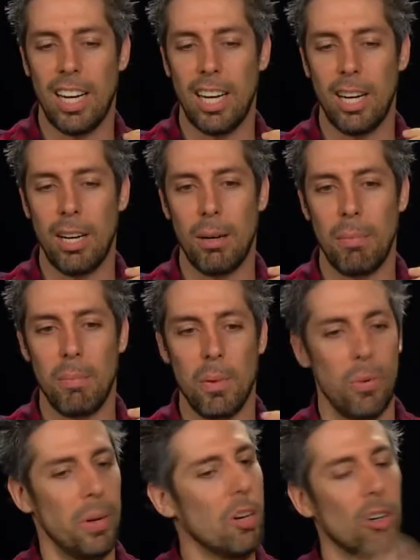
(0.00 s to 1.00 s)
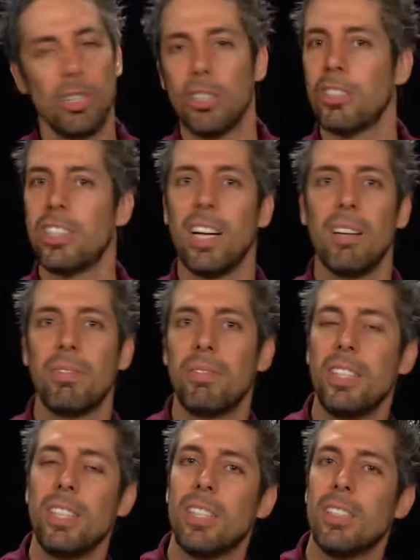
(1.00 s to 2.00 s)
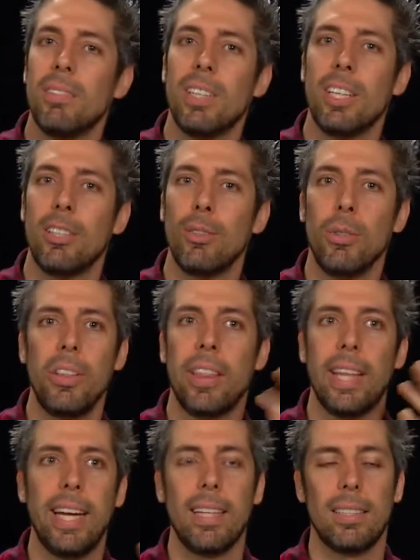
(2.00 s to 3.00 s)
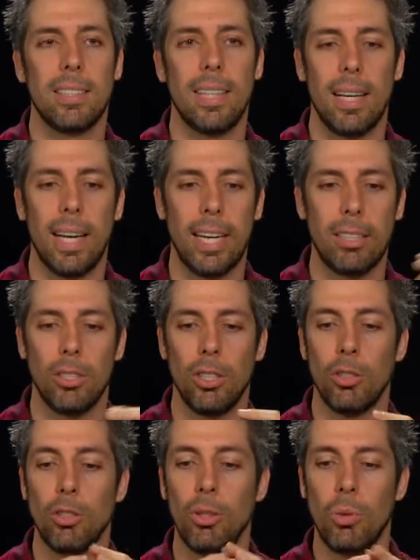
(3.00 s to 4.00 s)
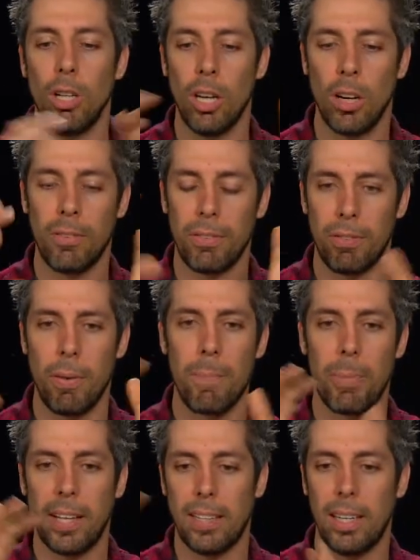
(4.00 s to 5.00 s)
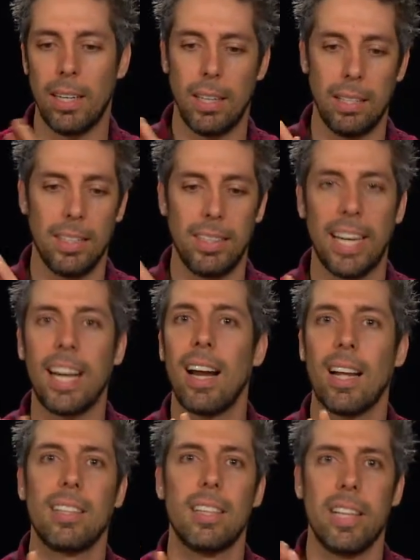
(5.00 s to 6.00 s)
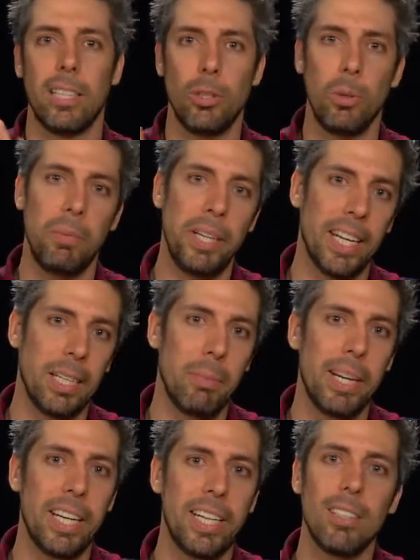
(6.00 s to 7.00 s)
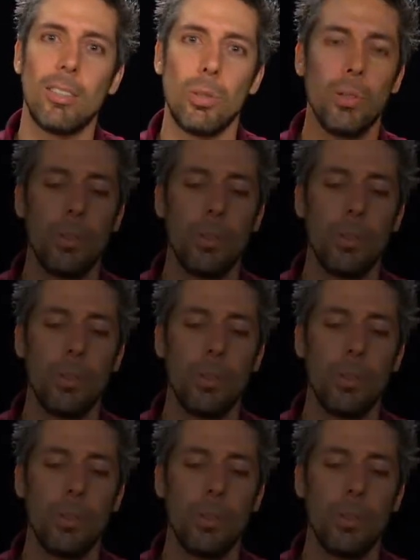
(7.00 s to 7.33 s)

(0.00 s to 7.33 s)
Record yourself, doing things that you will love the character that you'll be animating to